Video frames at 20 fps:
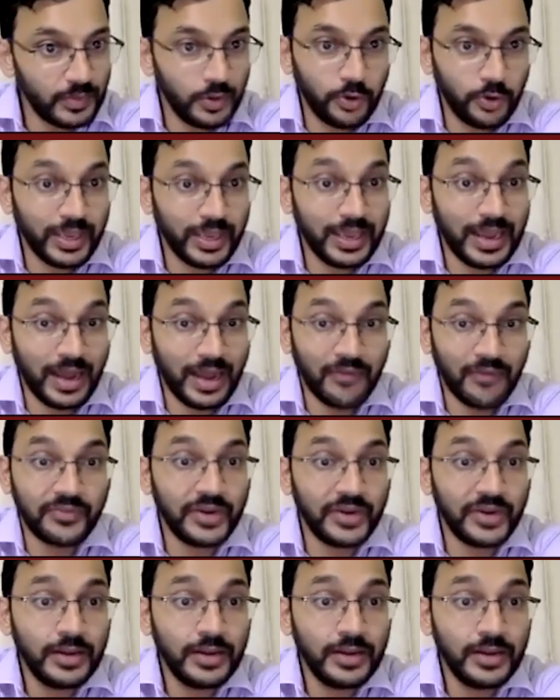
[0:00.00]
Okay.
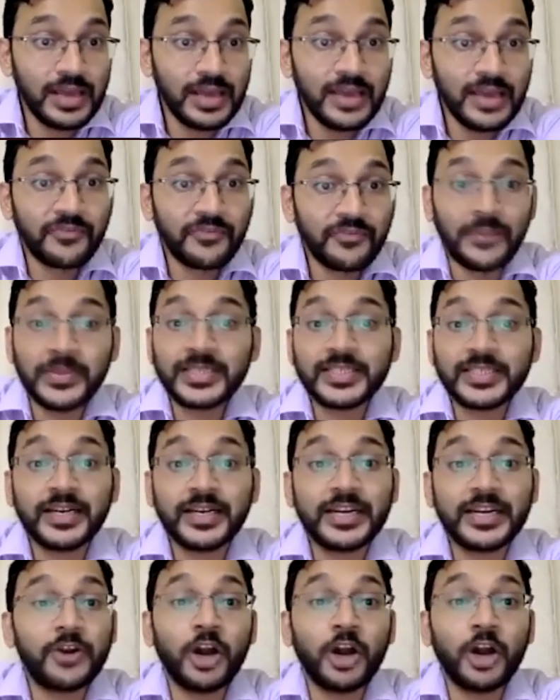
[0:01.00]
However, Femister
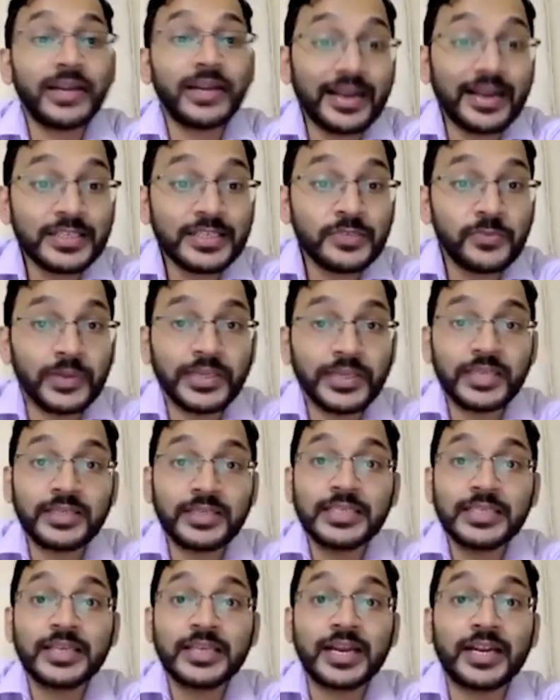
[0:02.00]
did not tell us whether
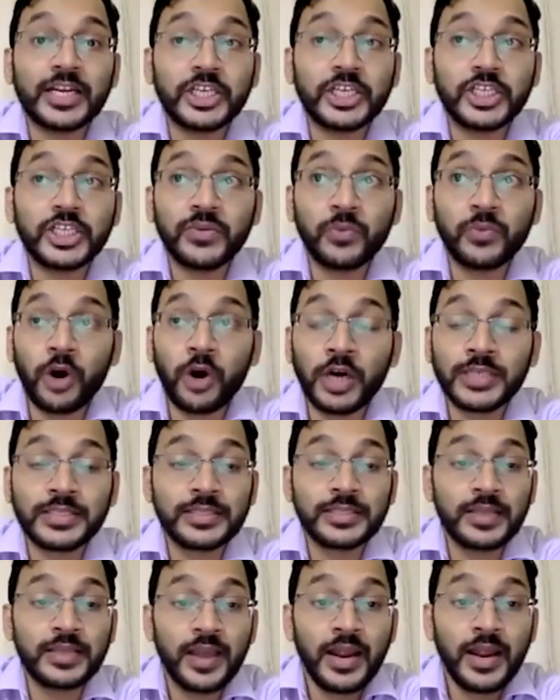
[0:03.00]
this condition
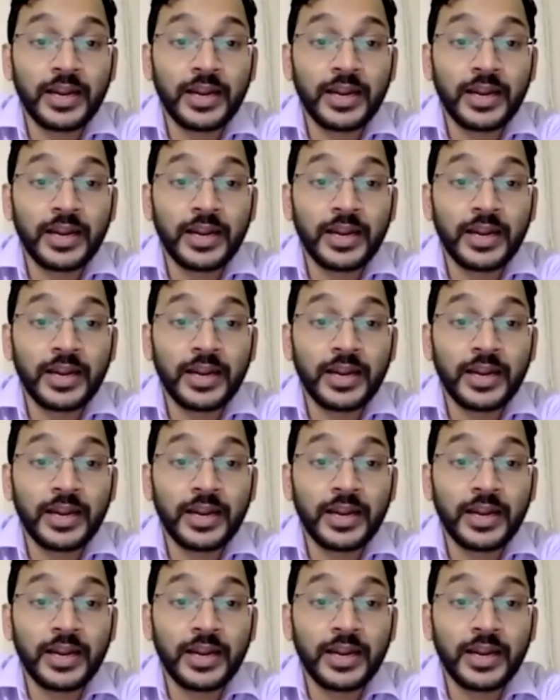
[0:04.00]
was